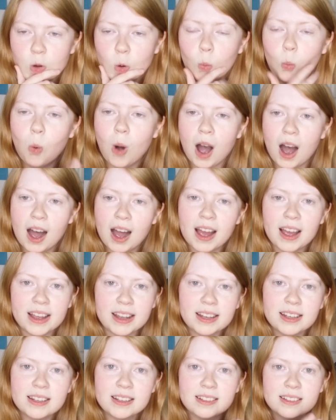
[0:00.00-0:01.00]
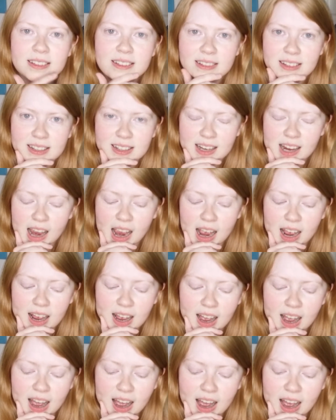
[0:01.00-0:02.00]
why
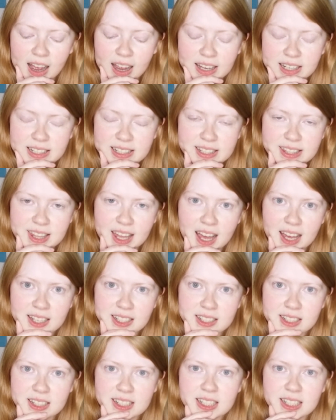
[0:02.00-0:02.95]
I did that.